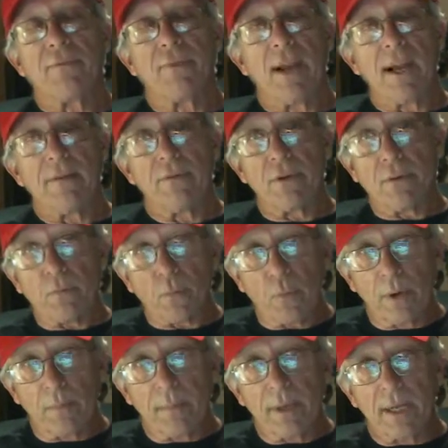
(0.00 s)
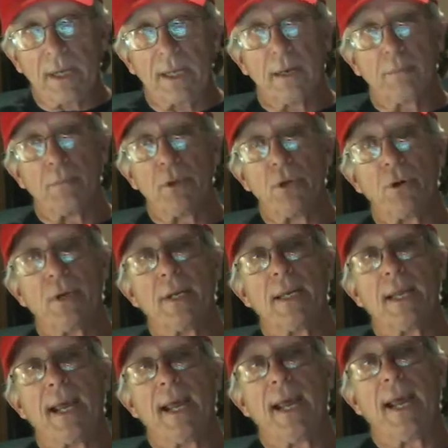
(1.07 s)
flavor will be a little
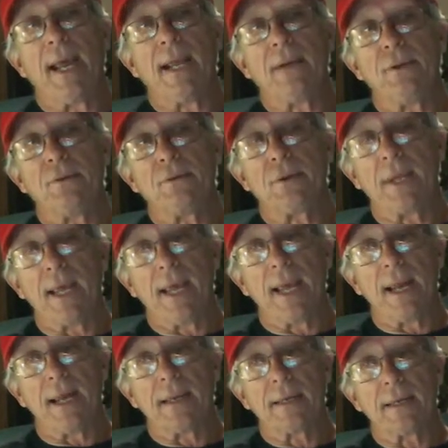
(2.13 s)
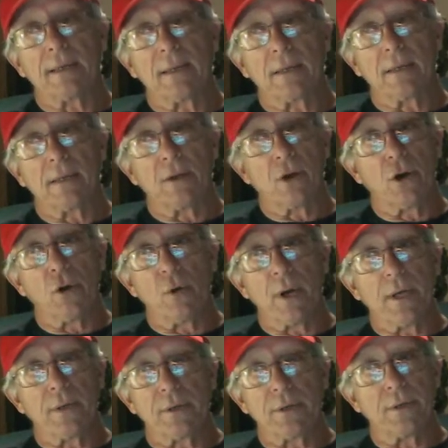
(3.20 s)
muted, and you can't go
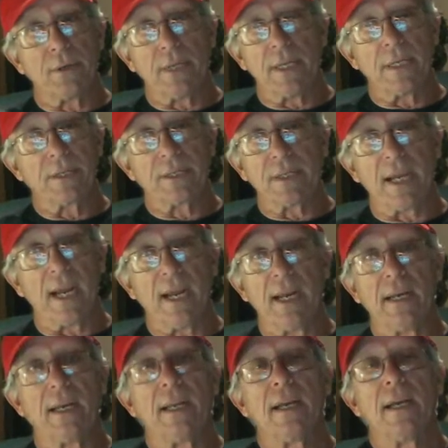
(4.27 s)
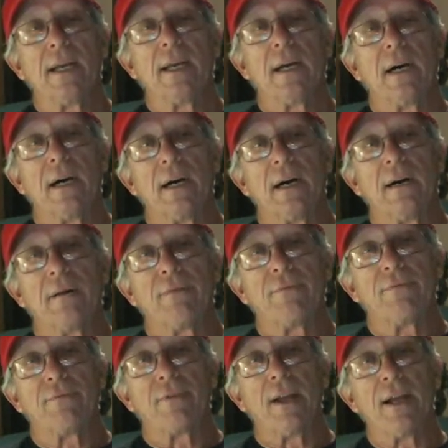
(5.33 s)
into the insane
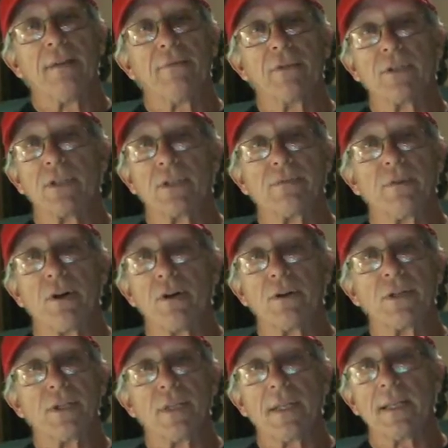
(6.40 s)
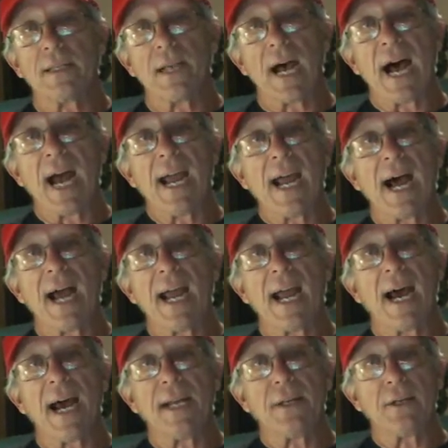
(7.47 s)
flavors as far as the
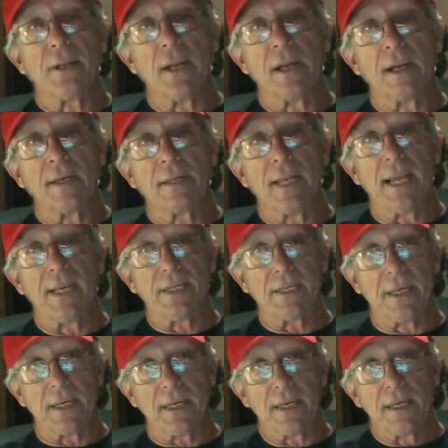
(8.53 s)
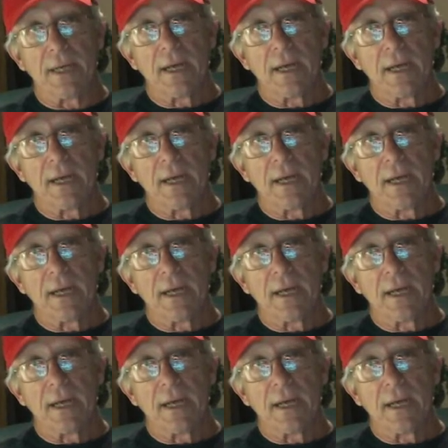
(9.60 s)
high tasting